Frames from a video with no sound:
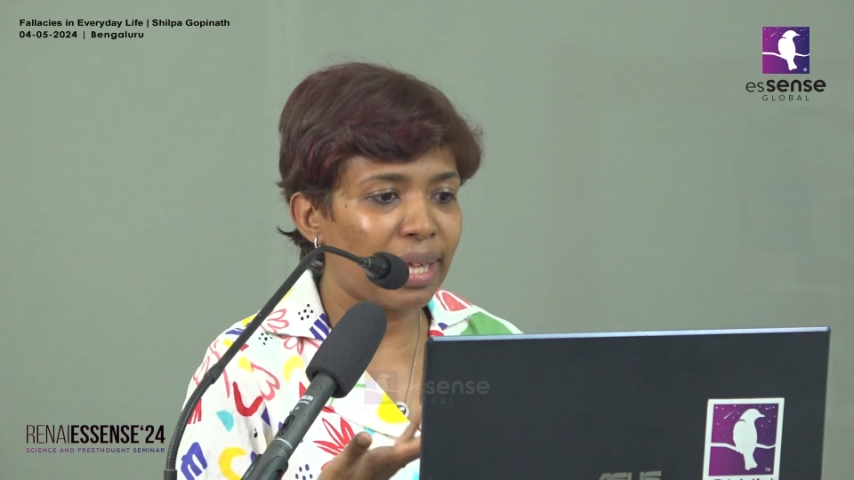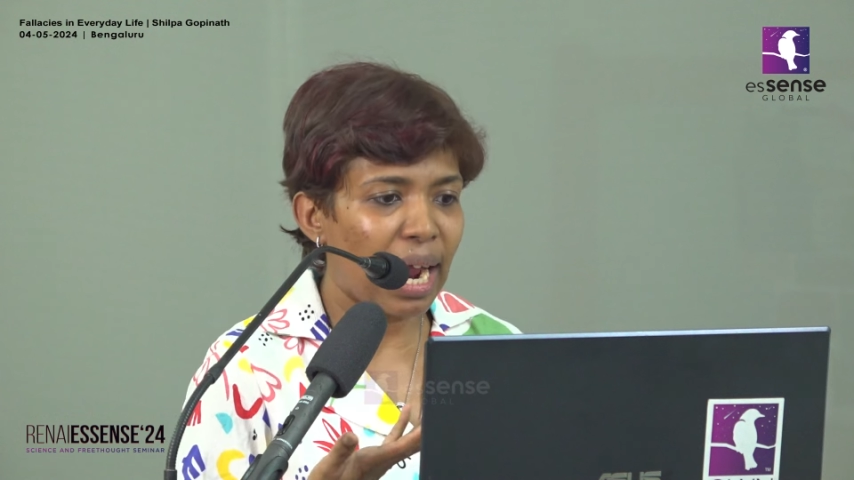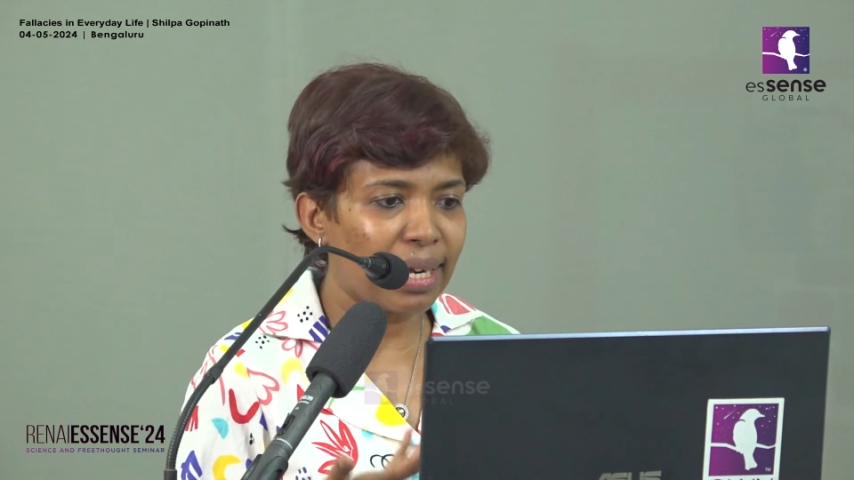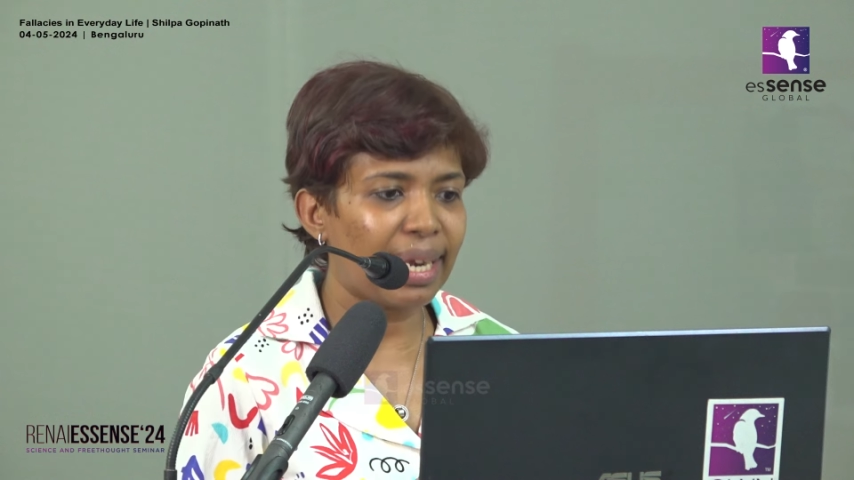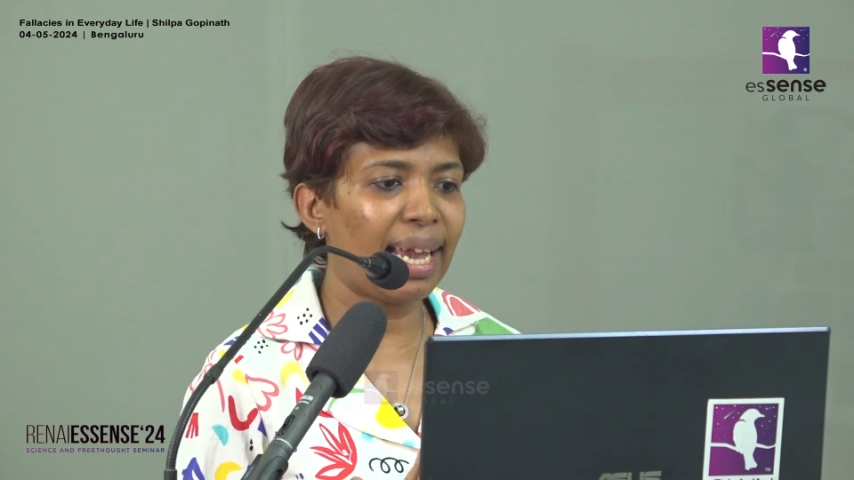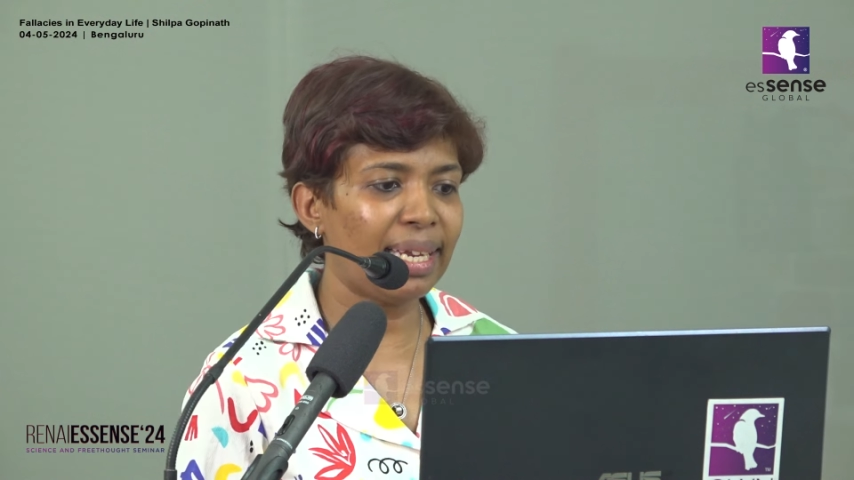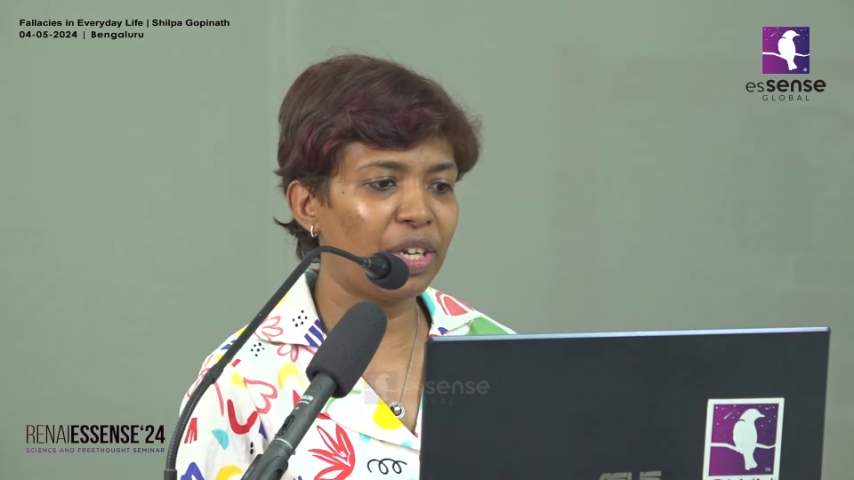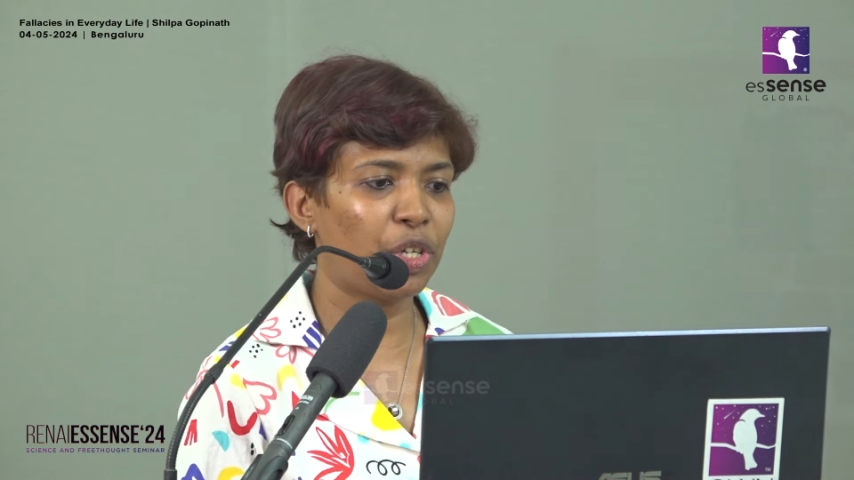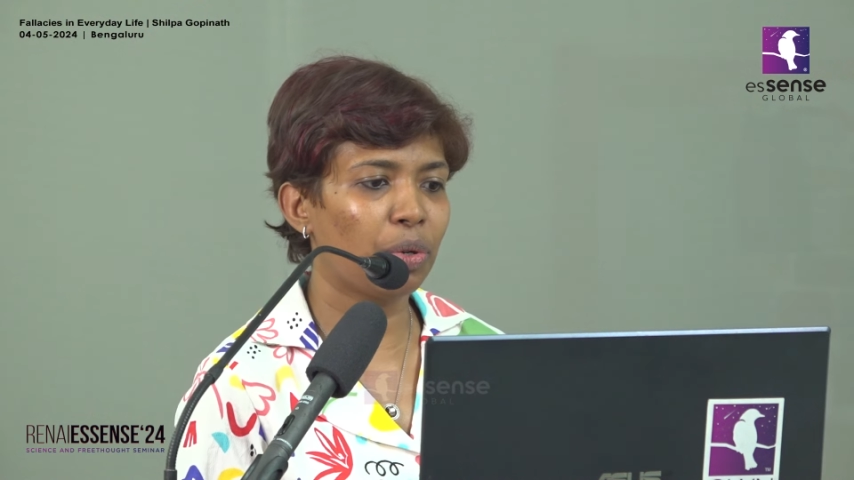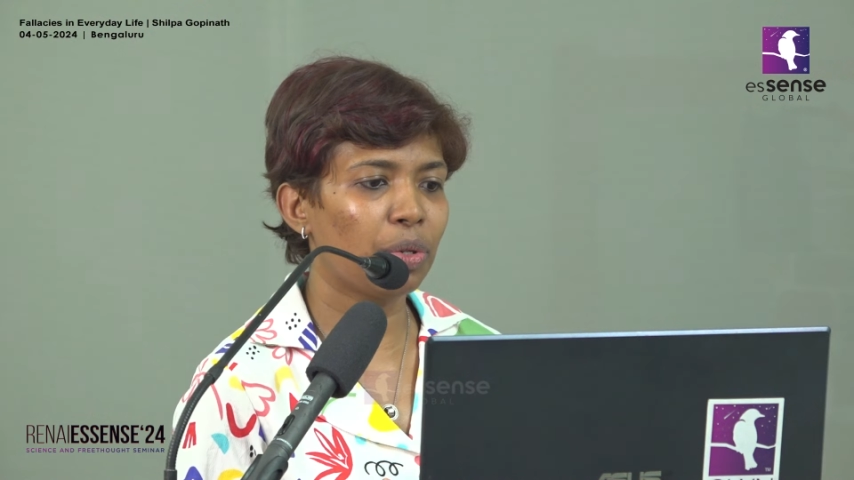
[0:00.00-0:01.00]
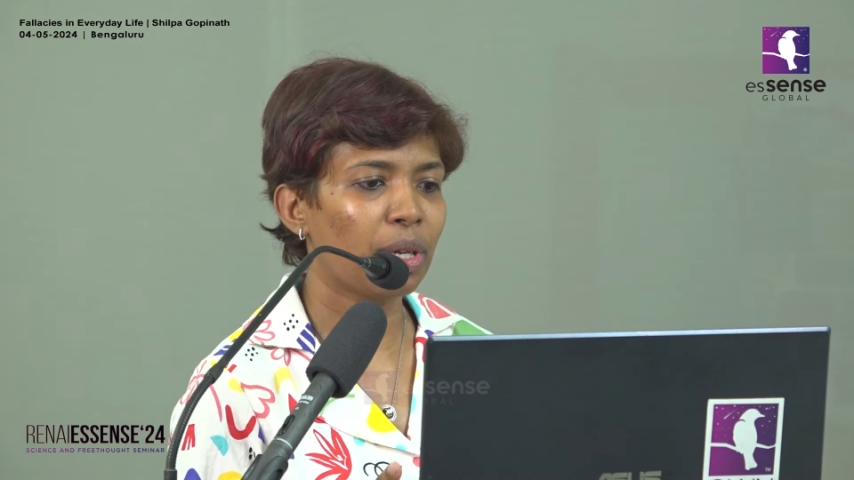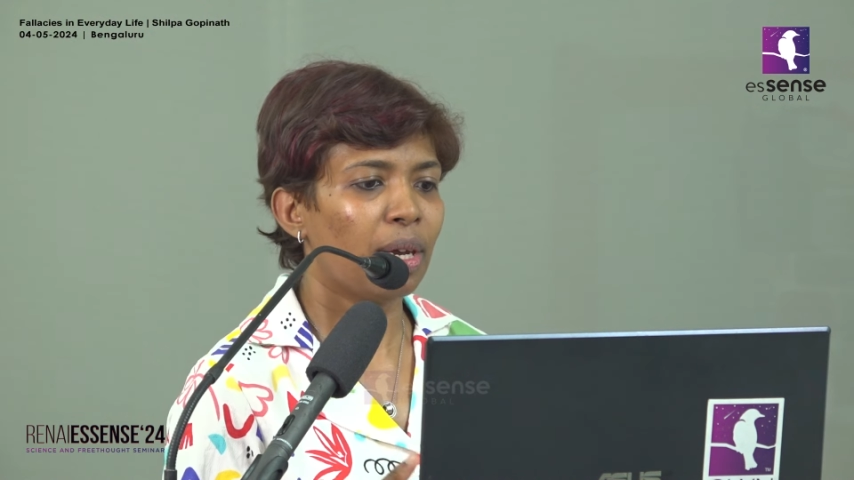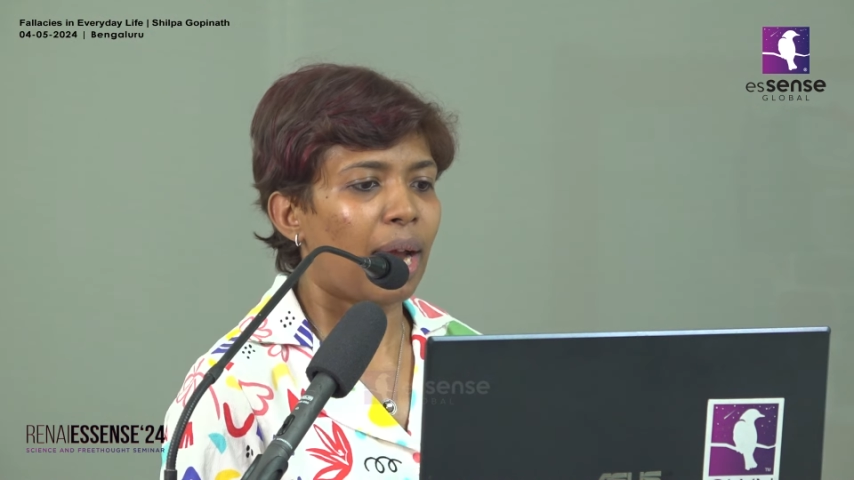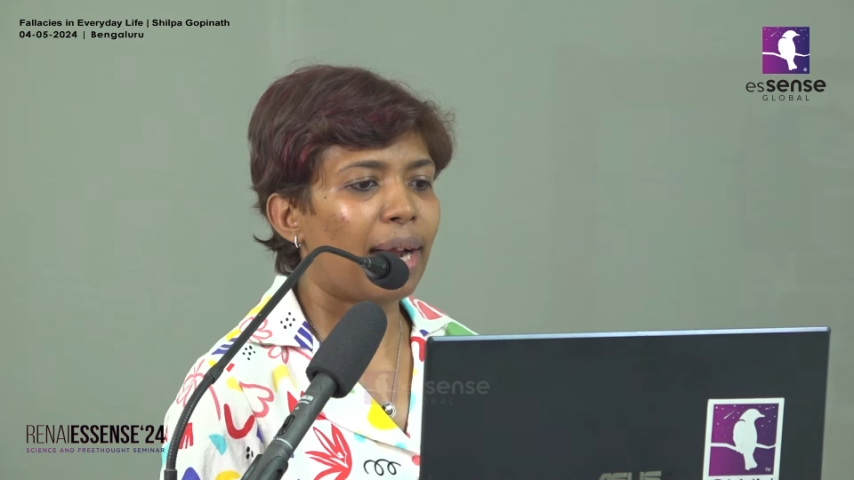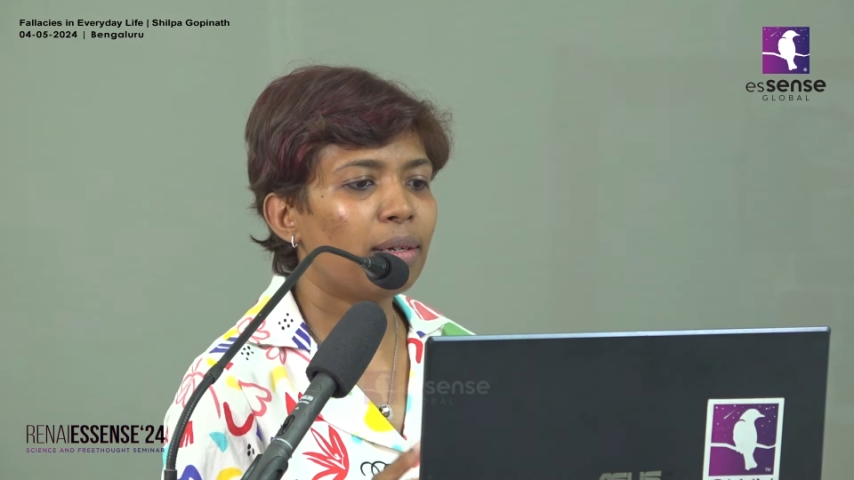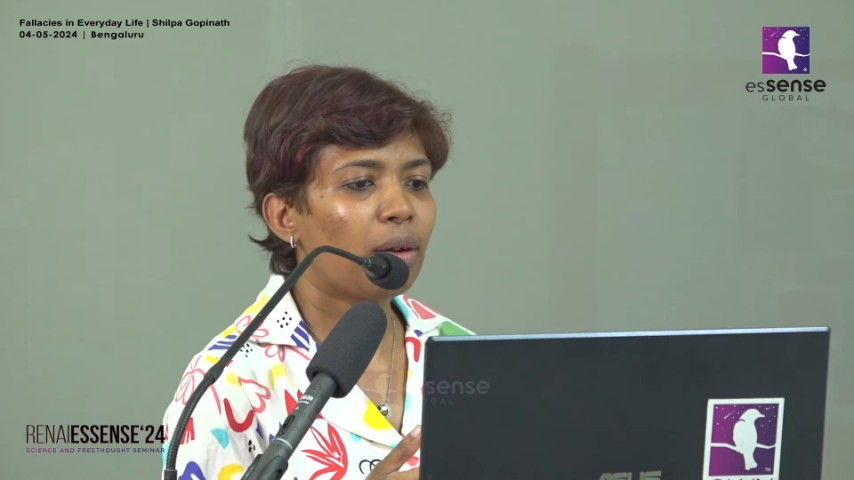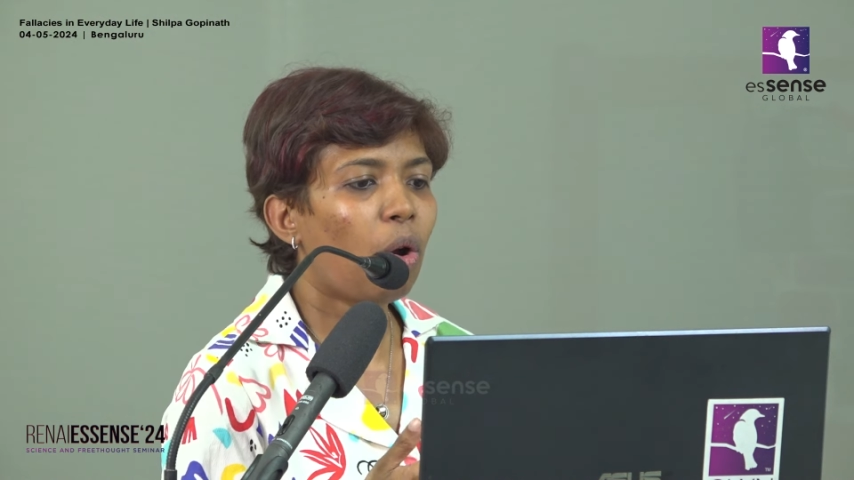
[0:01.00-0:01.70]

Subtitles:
the underlying issues and